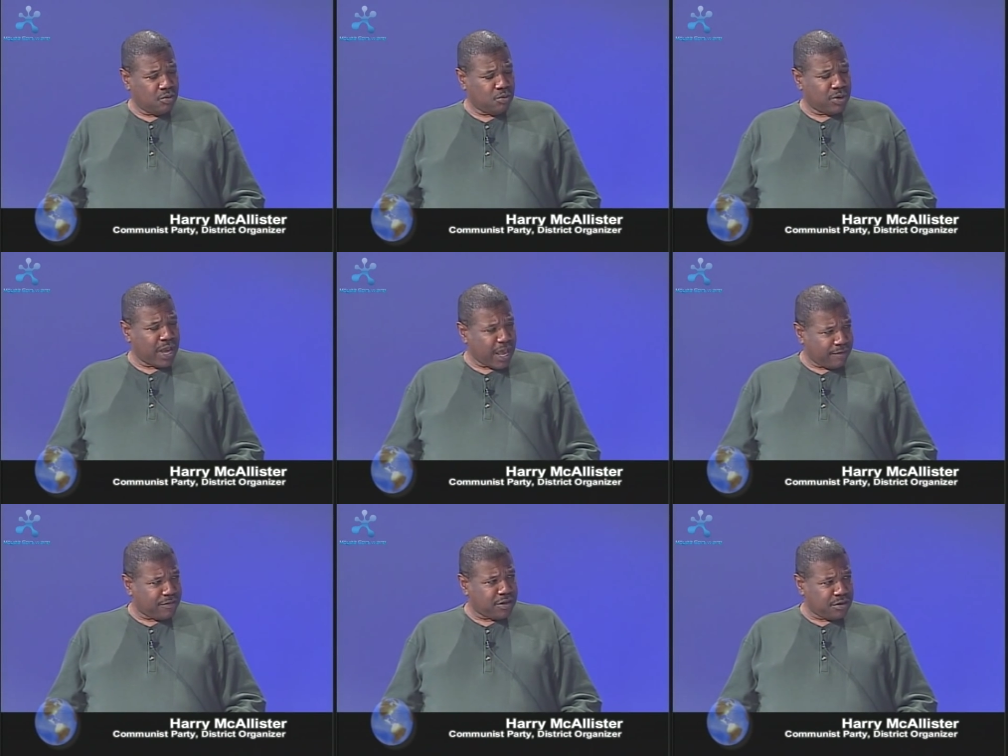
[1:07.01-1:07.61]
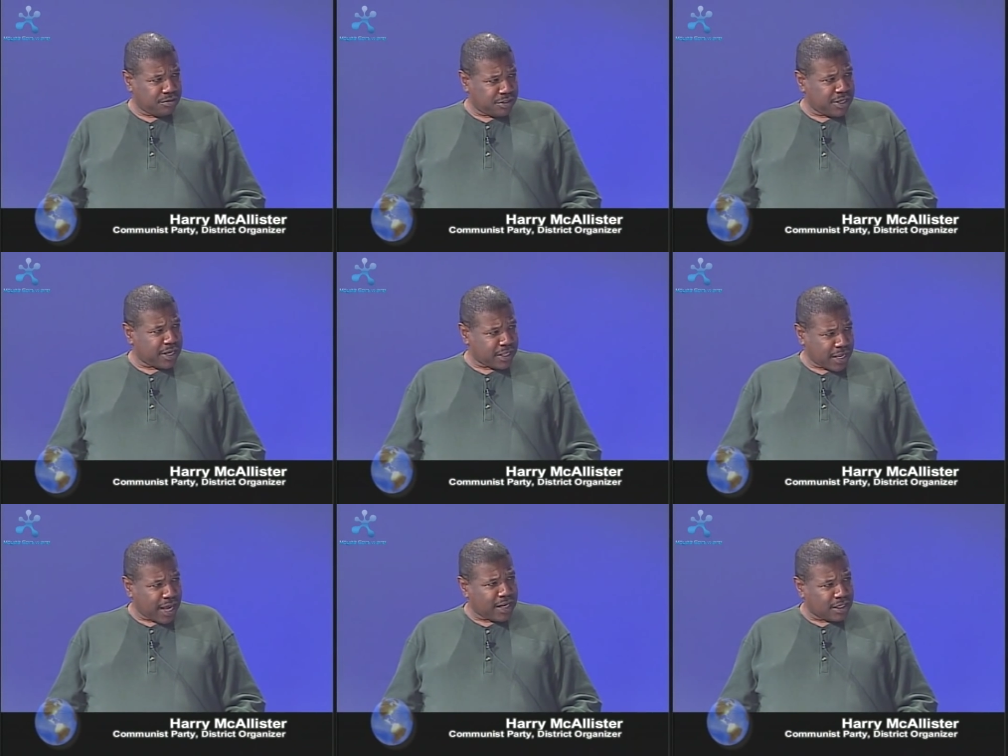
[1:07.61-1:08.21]
We have to use
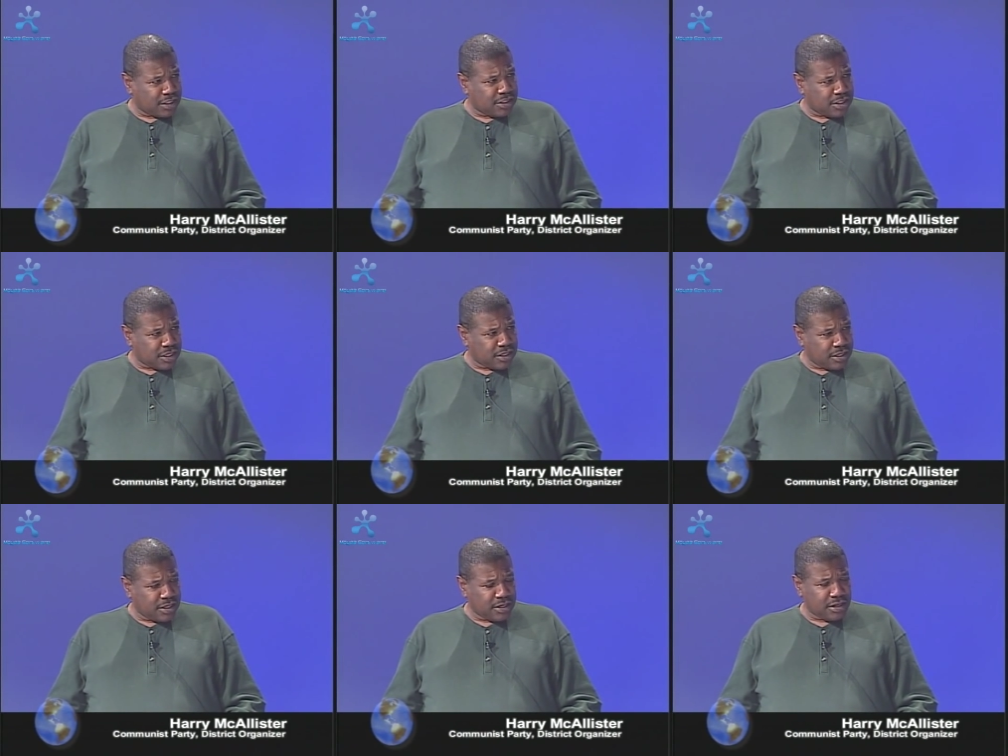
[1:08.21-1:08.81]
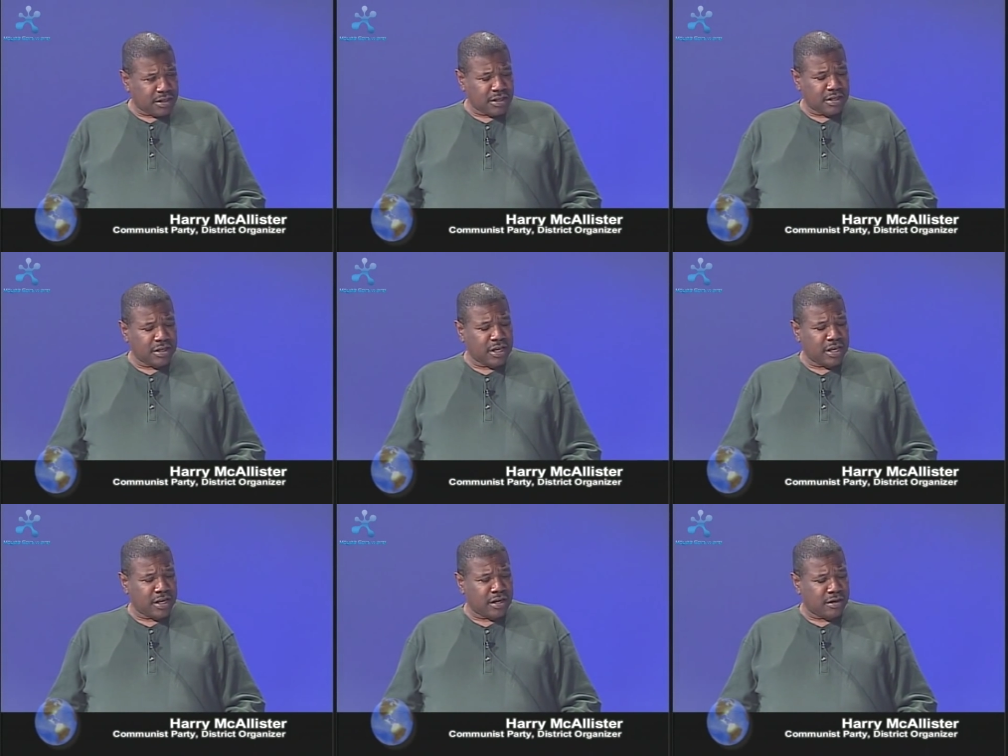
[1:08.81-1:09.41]
technology
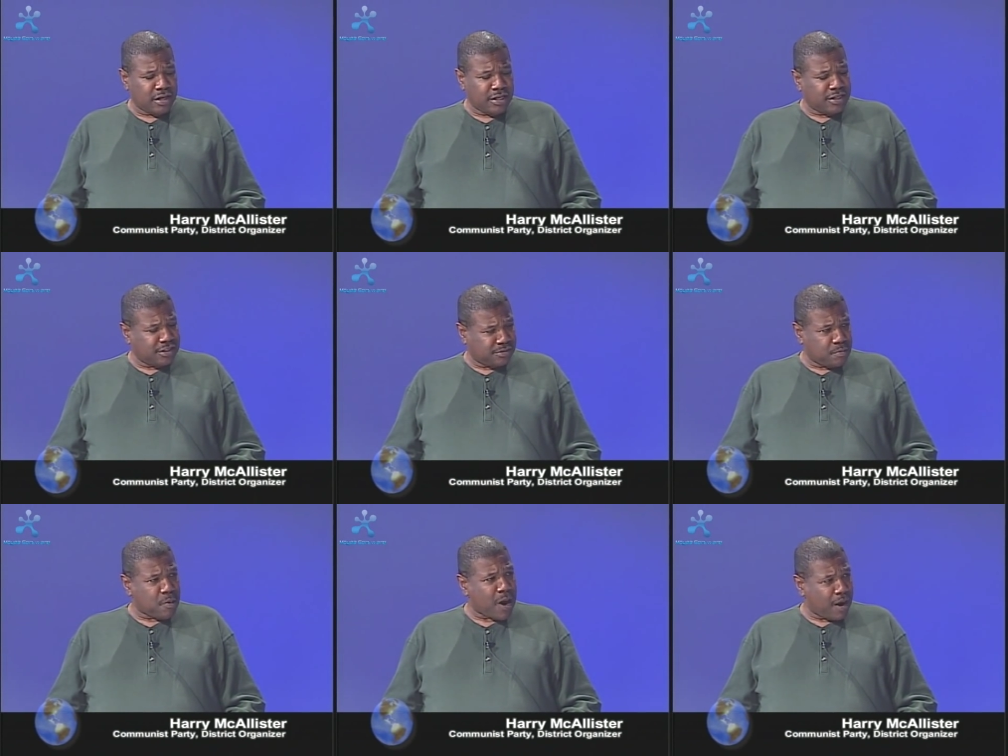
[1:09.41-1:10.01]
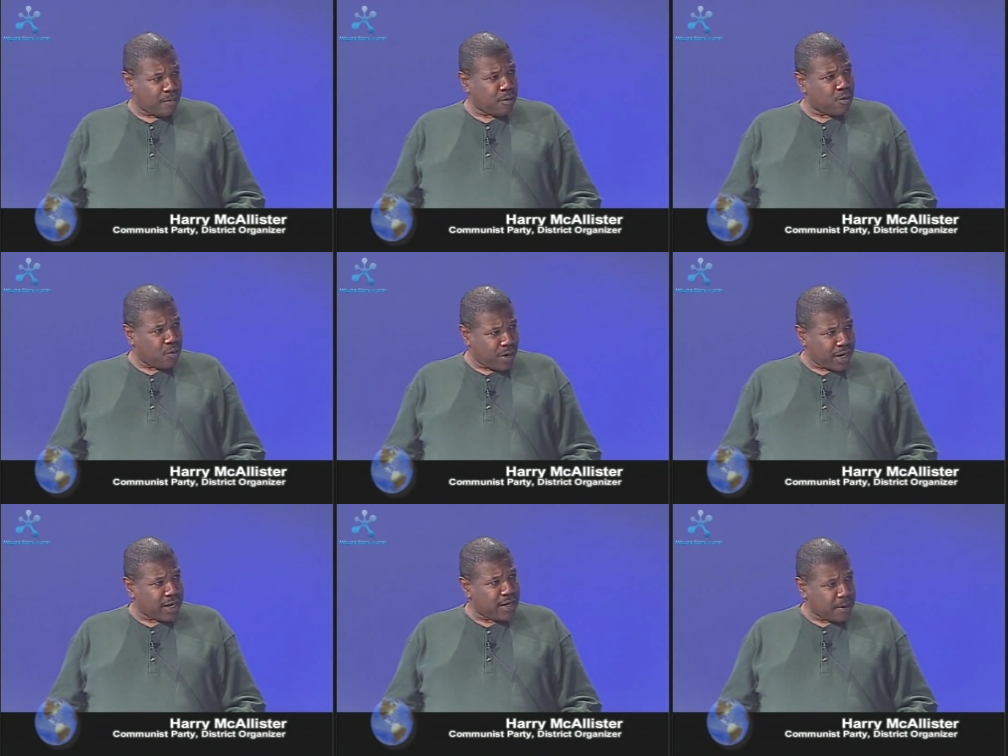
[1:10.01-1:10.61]
in, a, in its proper
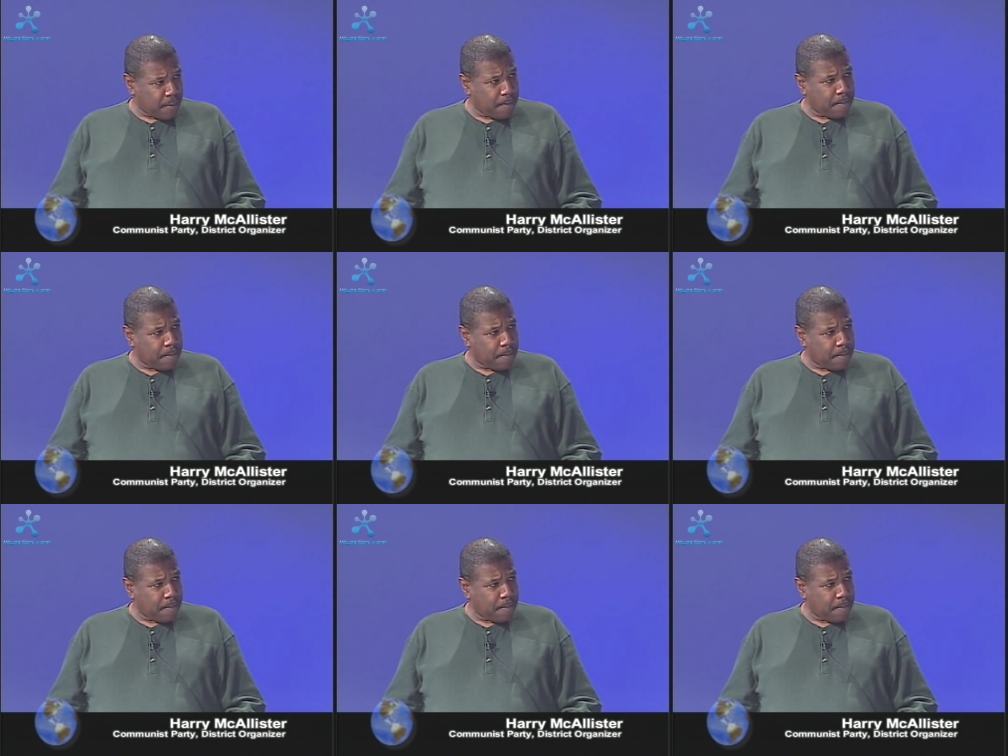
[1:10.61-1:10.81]
way